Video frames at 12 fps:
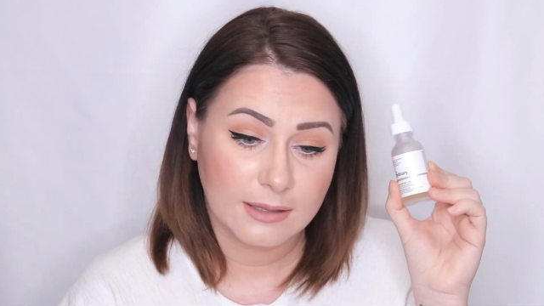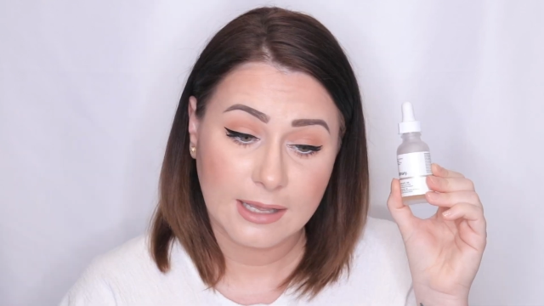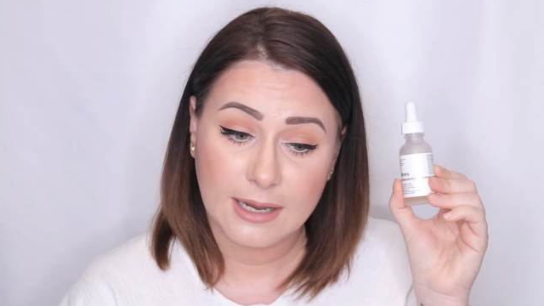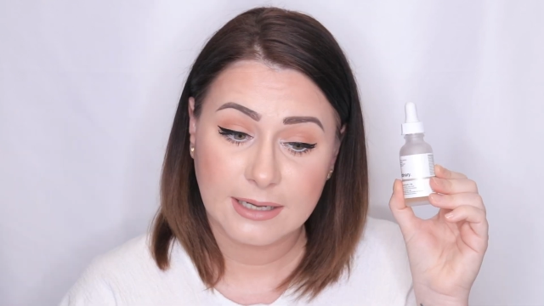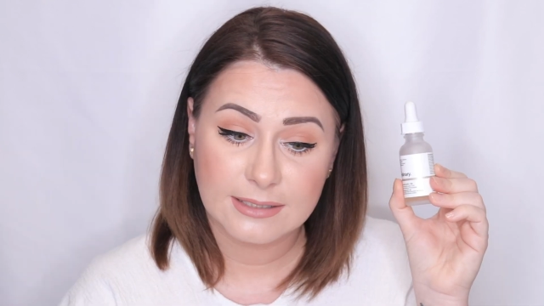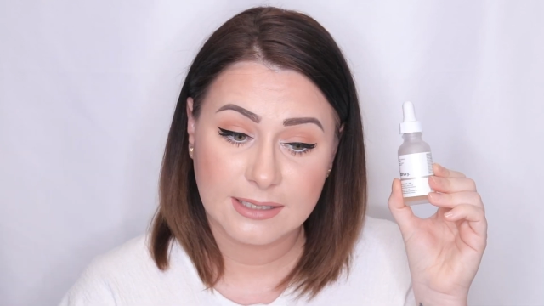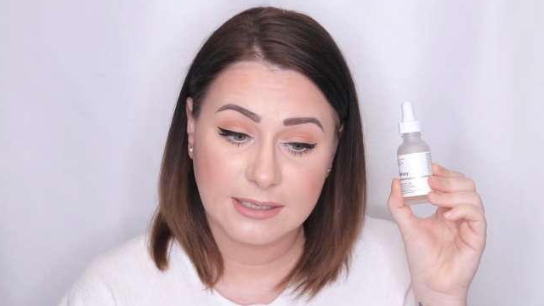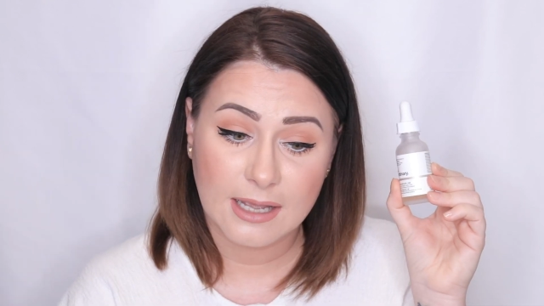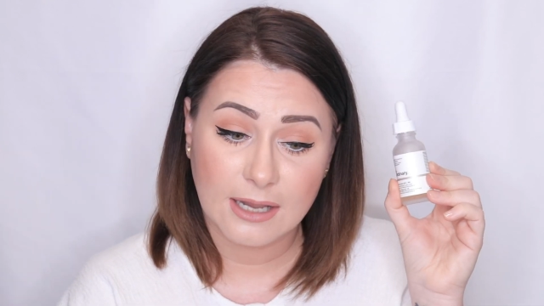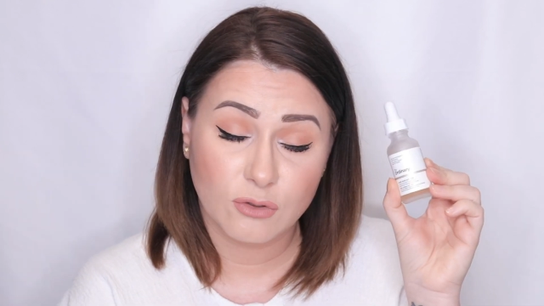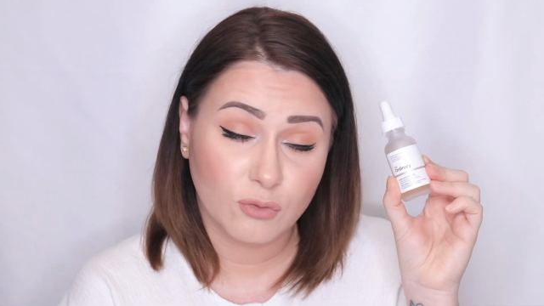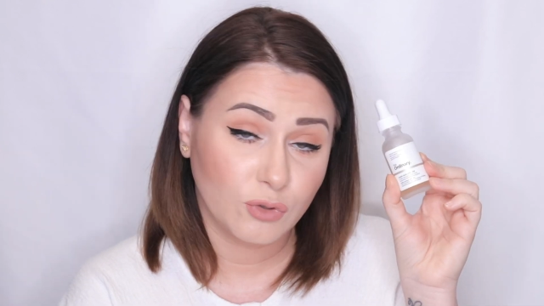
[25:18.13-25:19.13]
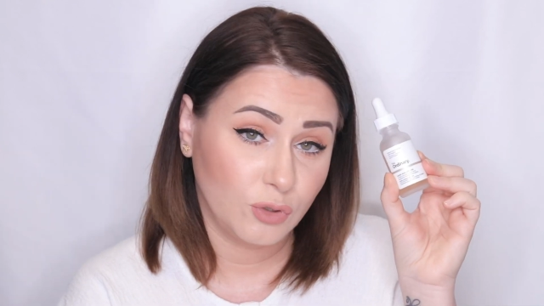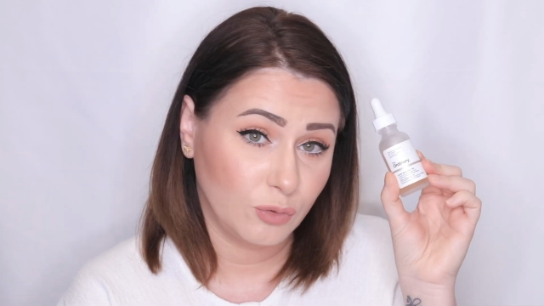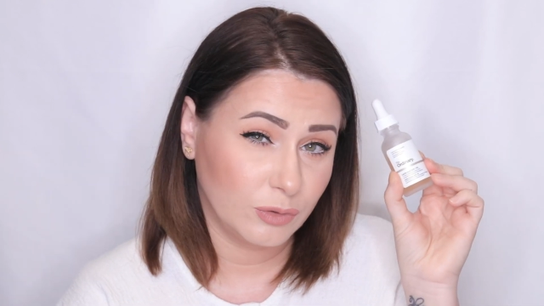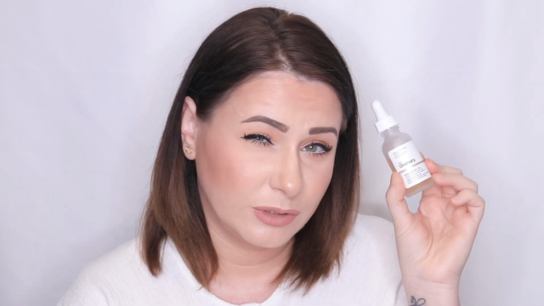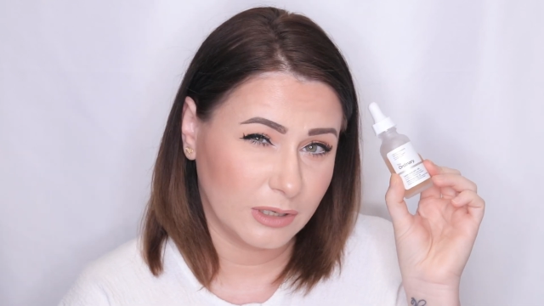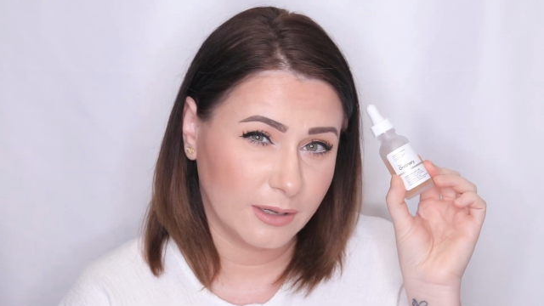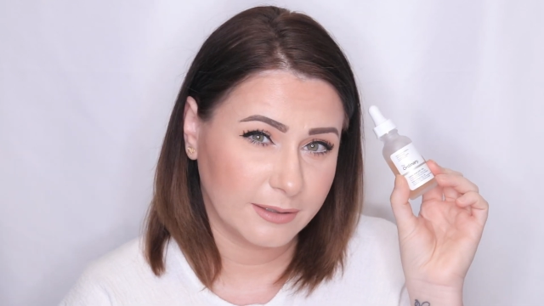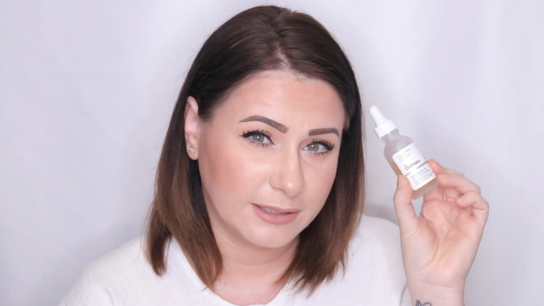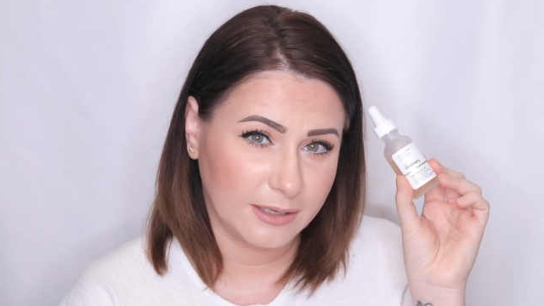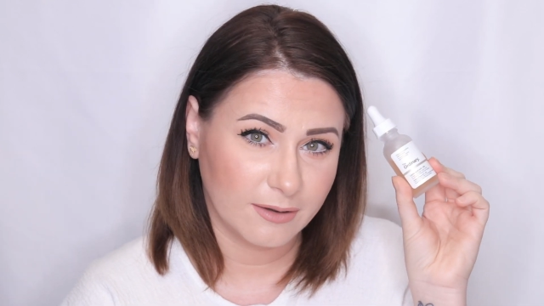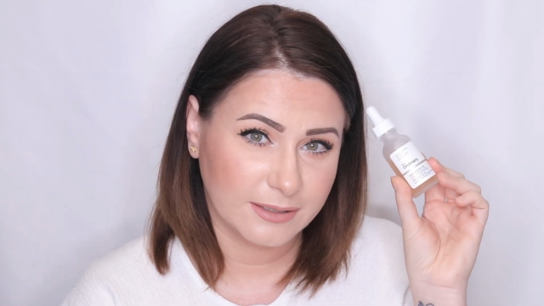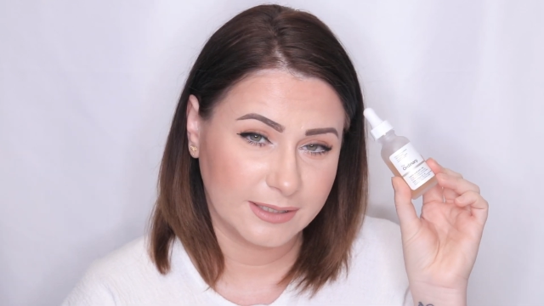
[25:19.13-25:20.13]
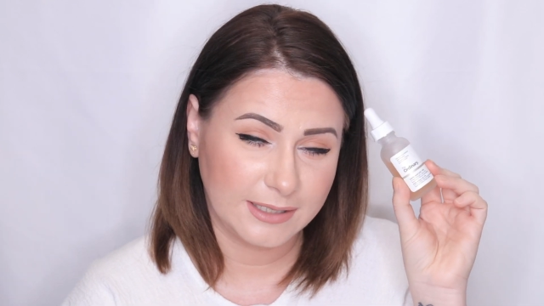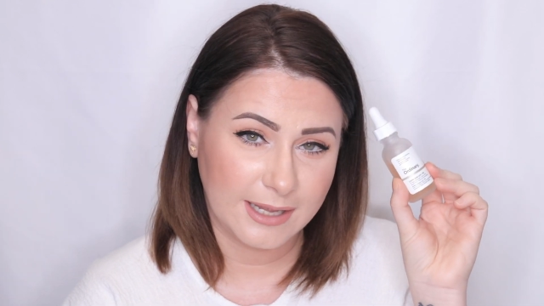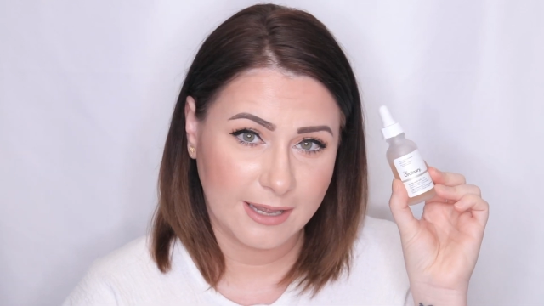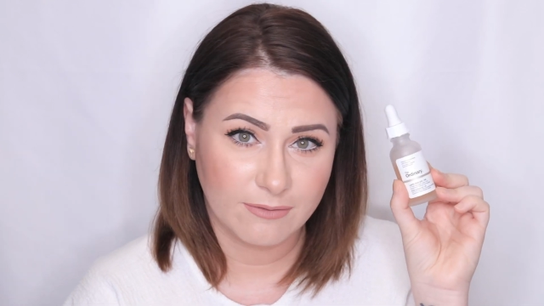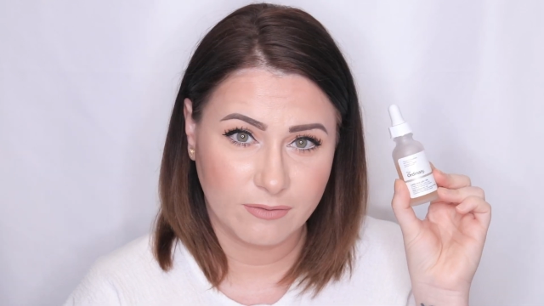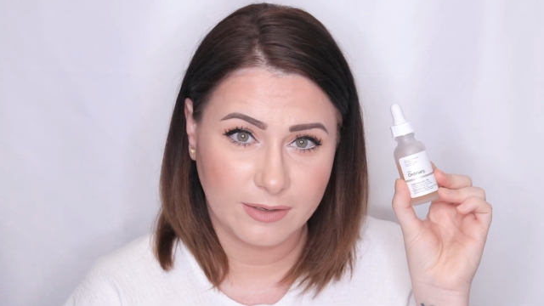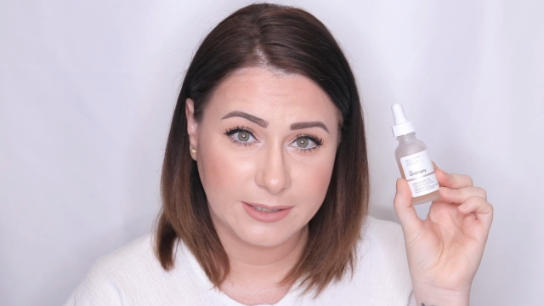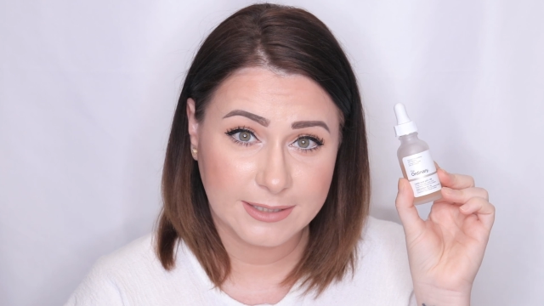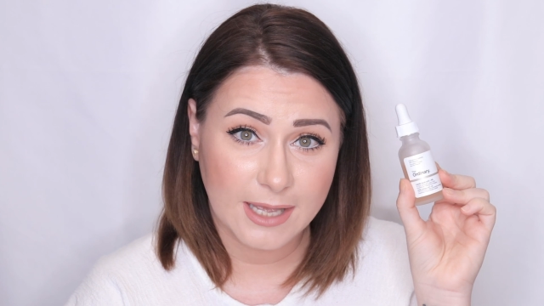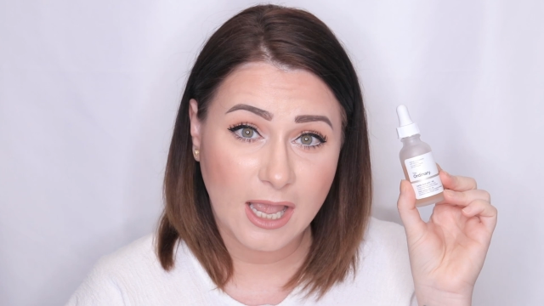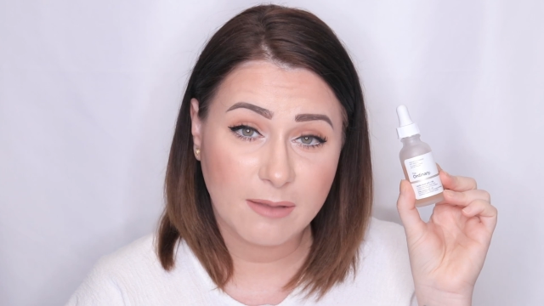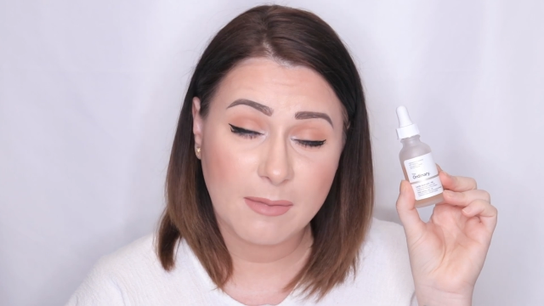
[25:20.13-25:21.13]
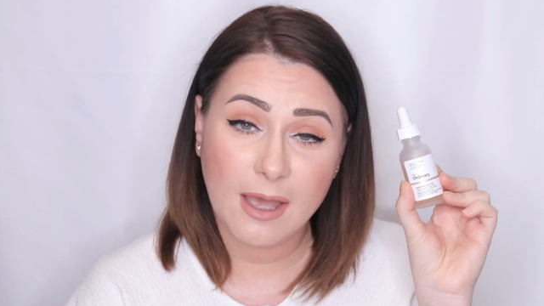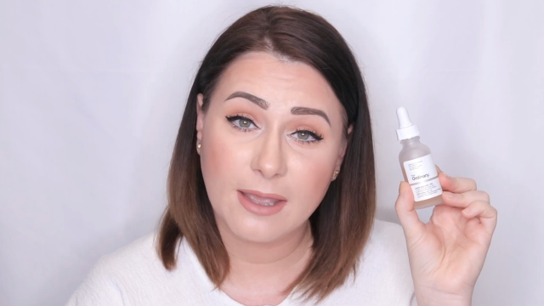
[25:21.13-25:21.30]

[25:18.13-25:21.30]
Like I said, I don't use the lactic acid every time.